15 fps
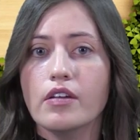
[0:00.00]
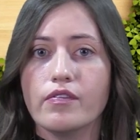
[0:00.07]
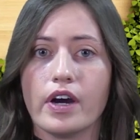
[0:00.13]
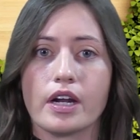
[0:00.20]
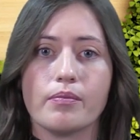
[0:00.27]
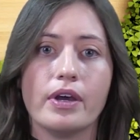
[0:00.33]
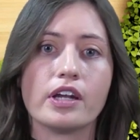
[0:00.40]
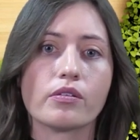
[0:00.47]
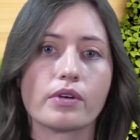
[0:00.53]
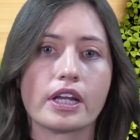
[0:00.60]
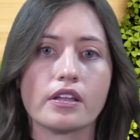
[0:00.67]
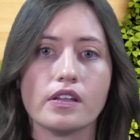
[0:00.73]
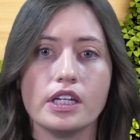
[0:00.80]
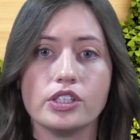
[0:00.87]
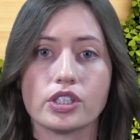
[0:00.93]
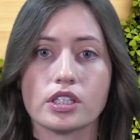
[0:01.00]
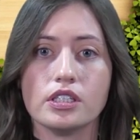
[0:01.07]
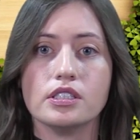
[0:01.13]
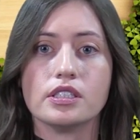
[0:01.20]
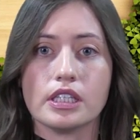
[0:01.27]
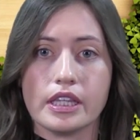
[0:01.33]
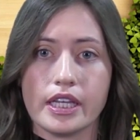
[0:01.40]
Environmental
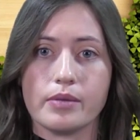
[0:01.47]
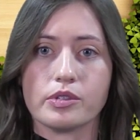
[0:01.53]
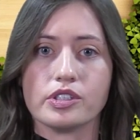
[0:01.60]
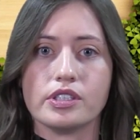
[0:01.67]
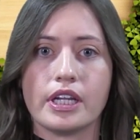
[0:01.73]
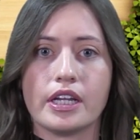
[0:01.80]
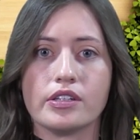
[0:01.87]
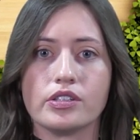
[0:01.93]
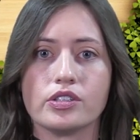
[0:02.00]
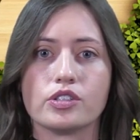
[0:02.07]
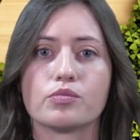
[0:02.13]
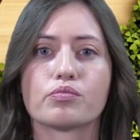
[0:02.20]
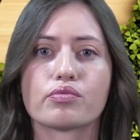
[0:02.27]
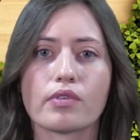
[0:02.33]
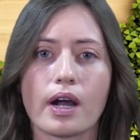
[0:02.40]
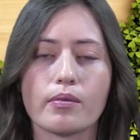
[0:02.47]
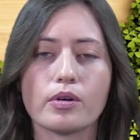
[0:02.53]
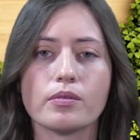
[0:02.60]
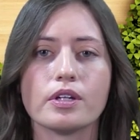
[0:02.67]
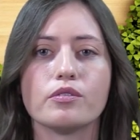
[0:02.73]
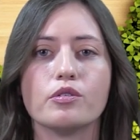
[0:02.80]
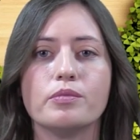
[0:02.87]
regulations and labor standards
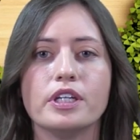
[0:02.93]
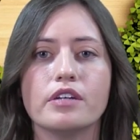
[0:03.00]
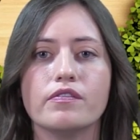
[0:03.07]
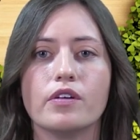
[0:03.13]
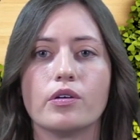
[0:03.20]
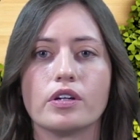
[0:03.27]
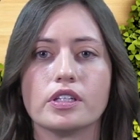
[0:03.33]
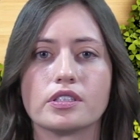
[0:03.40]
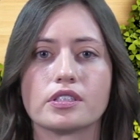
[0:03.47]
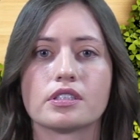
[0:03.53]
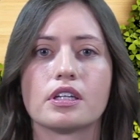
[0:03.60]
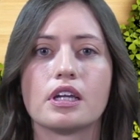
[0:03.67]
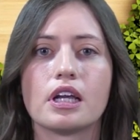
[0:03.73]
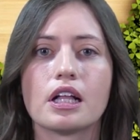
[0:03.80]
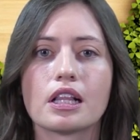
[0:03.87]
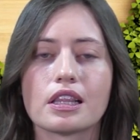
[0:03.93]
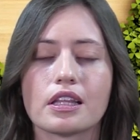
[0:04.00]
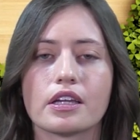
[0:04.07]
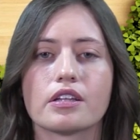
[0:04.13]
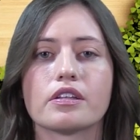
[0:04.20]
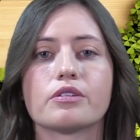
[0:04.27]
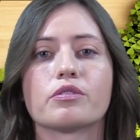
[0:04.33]
probably will be a focus,
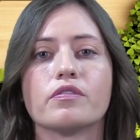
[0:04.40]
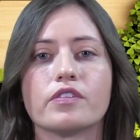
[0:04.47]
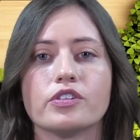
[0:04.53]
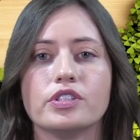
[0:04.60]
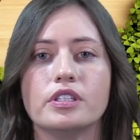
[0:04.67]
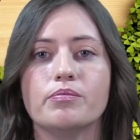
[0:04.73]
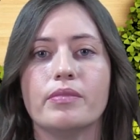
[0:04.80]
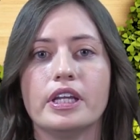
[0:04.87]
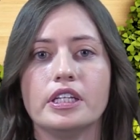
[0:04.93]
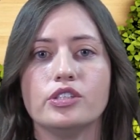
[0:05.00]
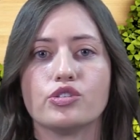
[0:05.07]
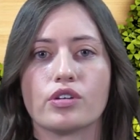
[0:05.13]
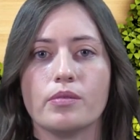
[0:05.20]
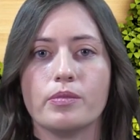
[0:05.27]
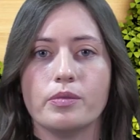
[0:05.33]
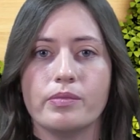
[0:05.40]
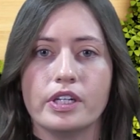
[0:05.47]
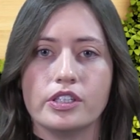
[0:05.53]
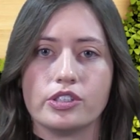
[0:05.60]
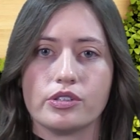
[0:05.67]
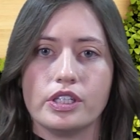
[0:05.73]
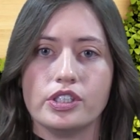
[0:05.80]
likely reversing many Trump
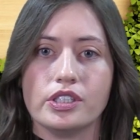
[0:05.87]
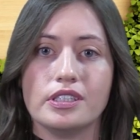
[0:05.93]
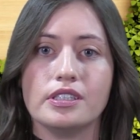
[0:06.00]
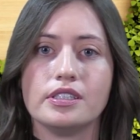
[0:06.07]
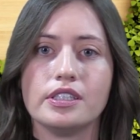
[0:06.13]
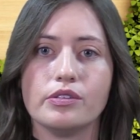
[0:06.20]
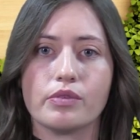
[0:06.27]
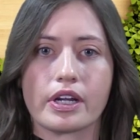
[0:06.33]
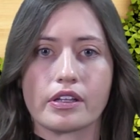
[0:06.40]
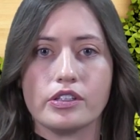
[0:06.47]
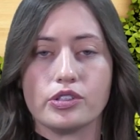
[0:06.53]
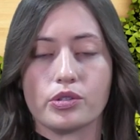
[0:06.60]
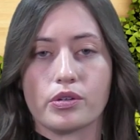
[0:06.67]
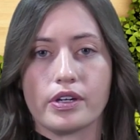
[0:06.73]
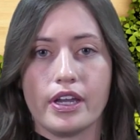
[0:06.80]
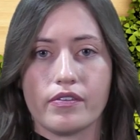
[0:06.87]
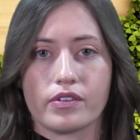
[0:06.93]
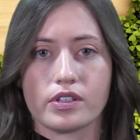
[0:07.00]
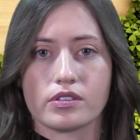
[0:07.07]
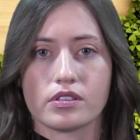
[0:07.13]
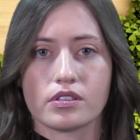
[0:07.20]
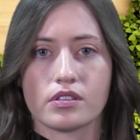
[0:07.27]
administration deregulatory
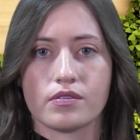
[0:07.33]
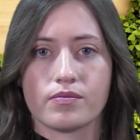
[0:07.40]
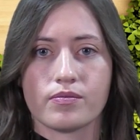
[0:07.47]
efforts.